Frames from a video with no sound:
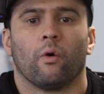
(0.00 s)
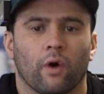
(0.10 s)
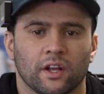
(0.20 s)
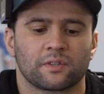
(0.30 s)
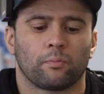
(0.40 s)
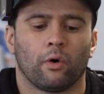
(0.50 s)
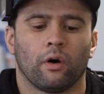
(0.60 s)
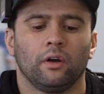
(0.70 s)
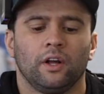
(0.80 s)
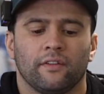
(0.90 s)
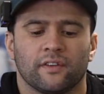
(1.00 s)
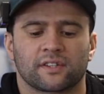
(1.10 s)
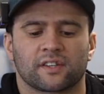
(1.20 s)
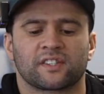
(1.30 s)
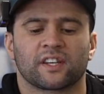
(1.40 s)
Once more,
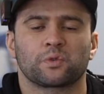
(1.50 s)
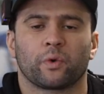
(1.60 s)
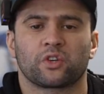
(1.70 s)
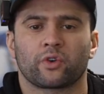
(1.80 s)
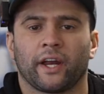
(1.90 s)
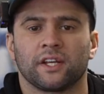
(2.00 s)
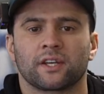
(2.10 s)
this is a 6-week training